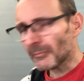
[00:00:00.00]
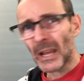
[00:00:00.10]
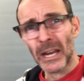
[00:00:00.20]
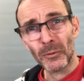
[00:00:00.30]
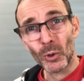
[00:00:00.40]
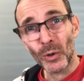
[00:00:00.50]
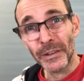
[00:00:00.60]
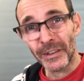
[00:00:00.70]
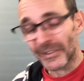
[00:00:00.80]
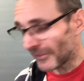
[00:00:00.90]
And I'm
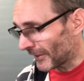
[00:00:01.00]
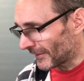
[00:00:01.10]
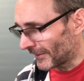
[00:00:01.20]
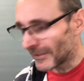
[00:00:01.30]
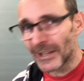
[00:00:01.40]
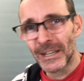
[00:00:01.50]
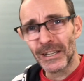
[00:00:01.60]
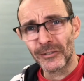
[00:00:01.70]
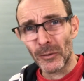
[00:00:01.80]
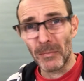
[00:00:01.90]
quite excited
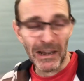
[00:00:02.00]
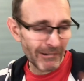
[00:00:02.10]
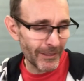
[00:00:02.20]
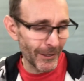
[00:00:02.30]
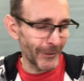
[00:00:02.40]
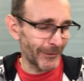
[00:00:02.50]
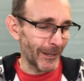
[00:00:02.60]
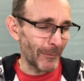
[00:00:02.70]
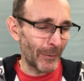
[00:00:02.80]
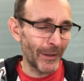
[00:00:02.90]
to marry those up